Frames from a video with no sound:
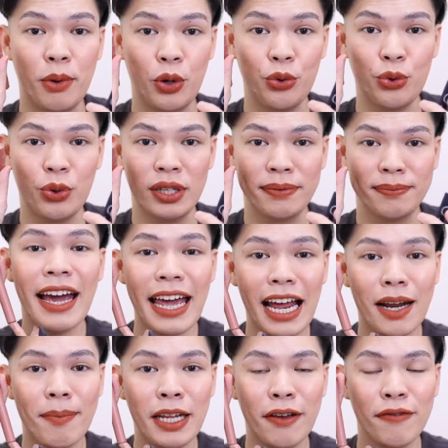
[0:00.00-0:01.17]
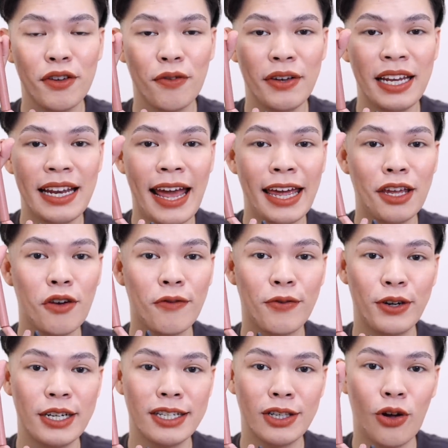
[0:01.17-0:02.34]
Brew. Kaya naman if you feel like yung
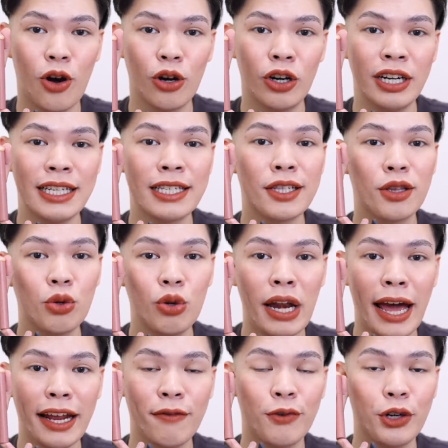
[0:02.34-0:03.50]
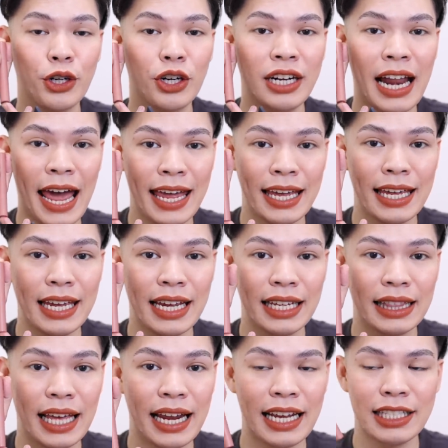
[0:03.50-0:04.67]
first color is too light for your liking,
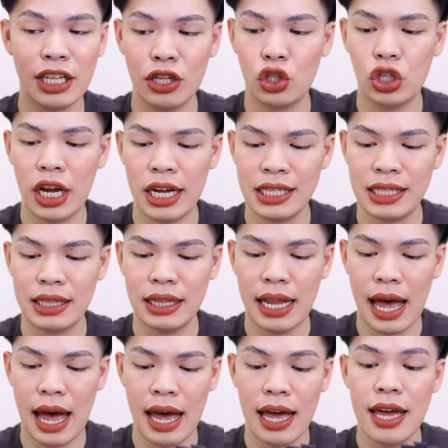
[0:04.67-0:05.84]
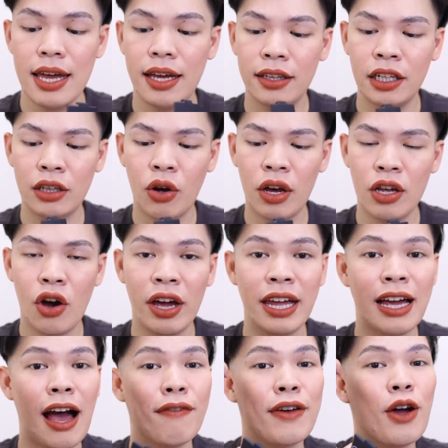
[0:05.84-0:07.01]
then I suggest na dito kayo kay
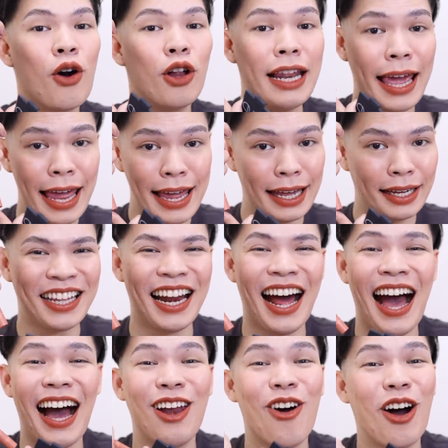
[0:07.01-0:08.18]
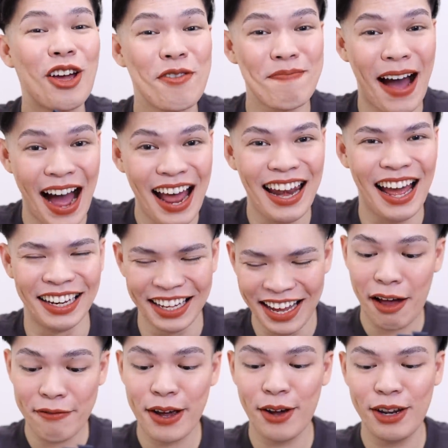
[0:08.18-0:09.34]
Cafe Ola. Nakakaloka yung pangalan.
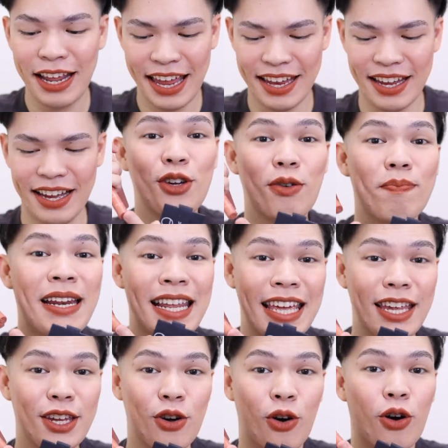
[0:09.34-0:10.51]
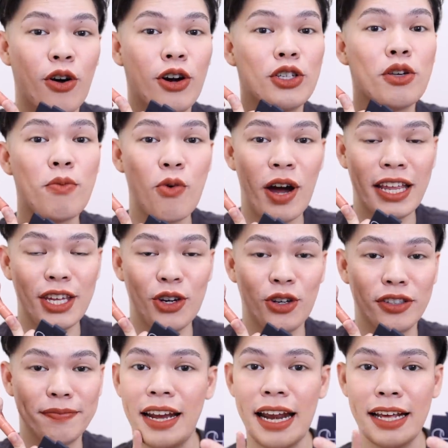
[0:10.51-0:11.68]
Cafe Ola, yung piliin nyo or subukan
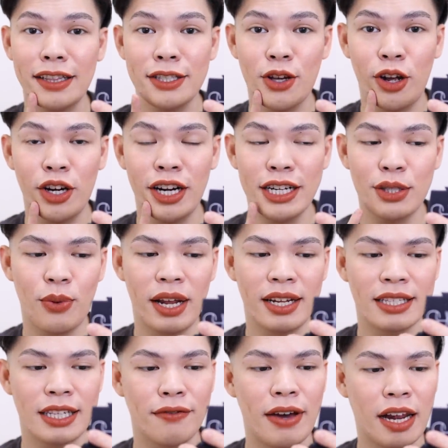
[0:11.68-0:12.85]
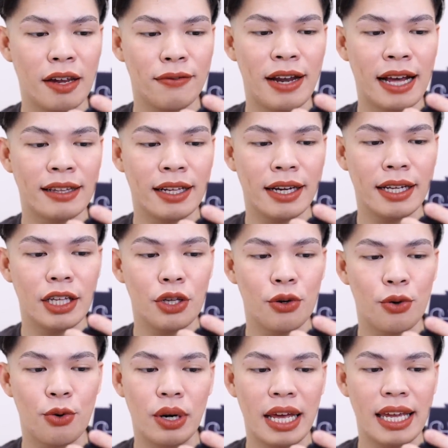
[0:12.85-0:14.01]
nyo. I like this color as well kasi very flattering din
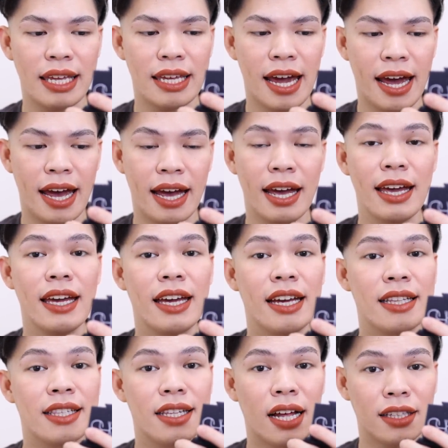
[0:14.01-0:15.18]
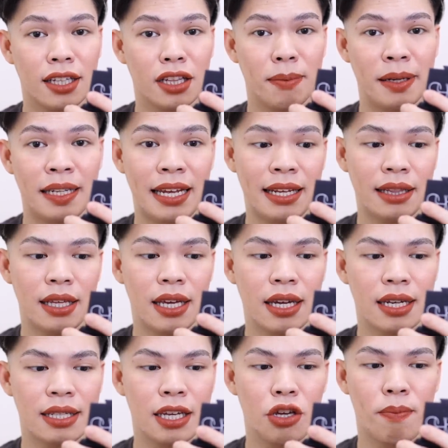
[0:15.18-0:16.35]
yung kulay niya. It's not intimidating
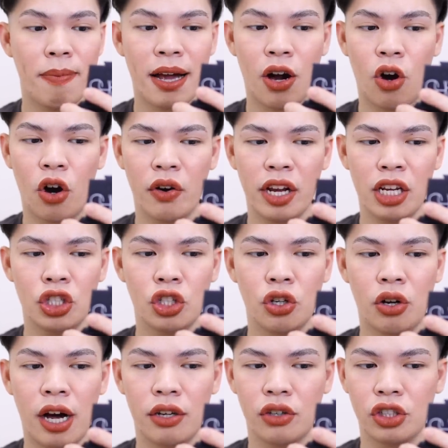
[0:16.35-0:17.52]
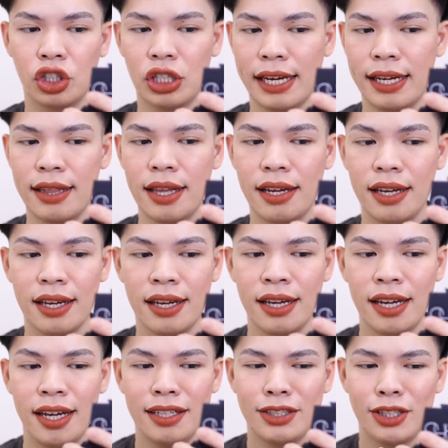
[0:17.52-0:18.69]
kasi yung pagka-orange nung shade,
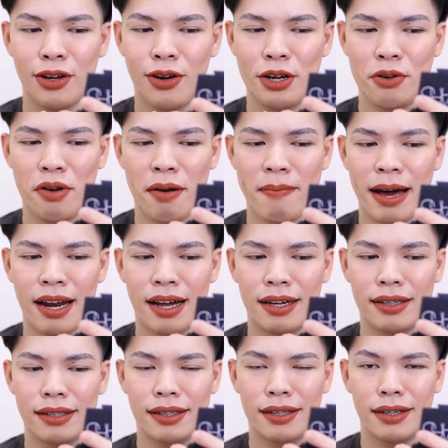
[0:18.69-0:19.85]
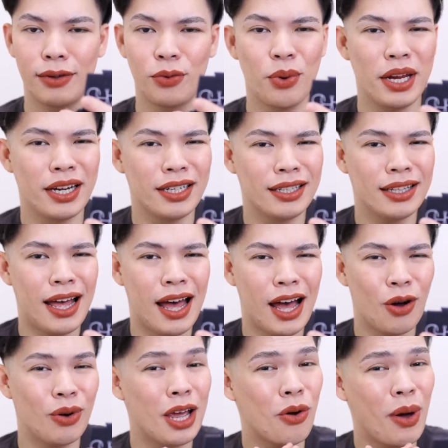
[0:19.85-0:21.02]
hindi siya yung parang weird na
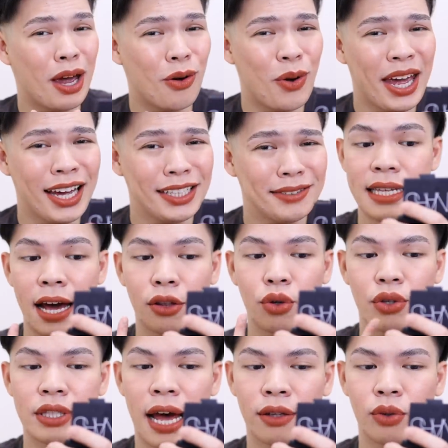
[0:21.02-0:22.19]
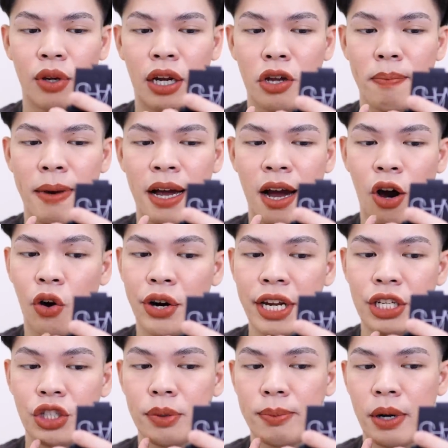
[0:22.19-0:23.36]
kulay kwek-kwek. Saktong-sakto lang yung
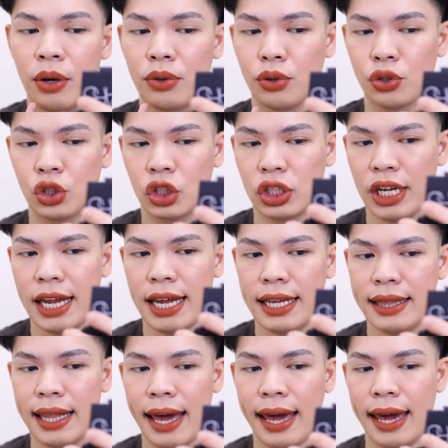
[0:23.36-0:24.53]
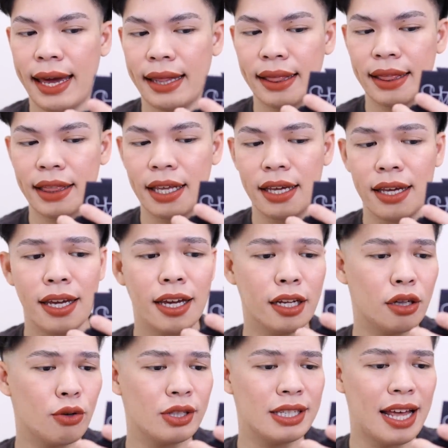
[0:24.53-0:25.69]
pagka-orangey-brown ng shade and it
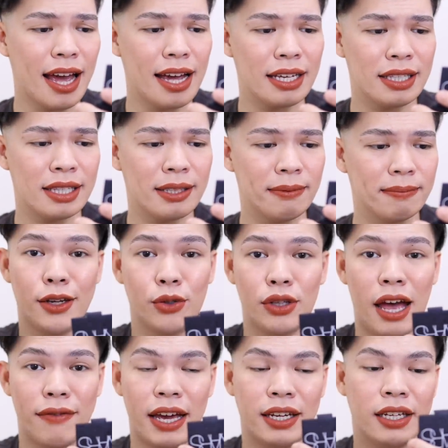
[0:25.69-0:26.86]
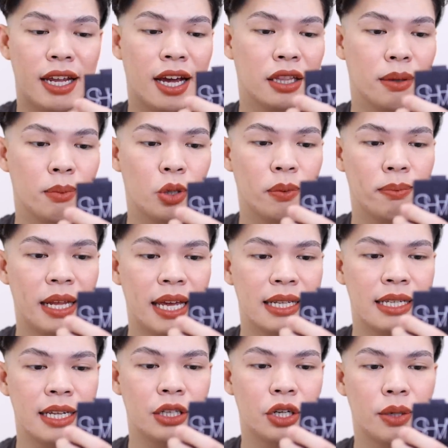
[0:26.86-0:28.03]
looks nice. I don't have any negative
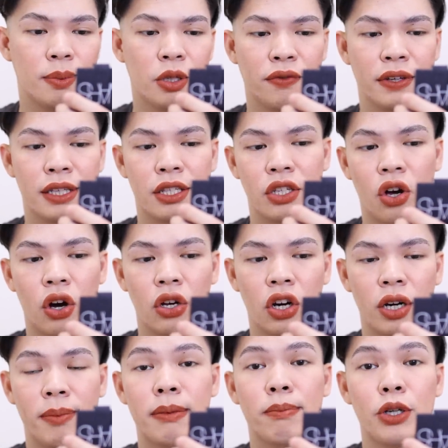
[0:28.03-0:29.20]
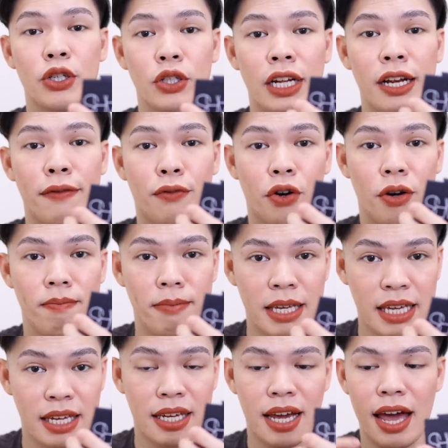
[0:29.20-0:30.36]
complaints in terms of its color but personally for
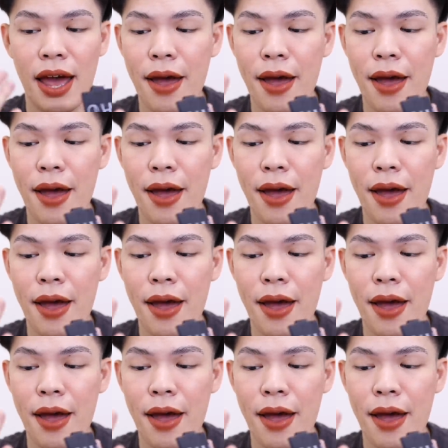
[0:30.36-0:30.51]
me,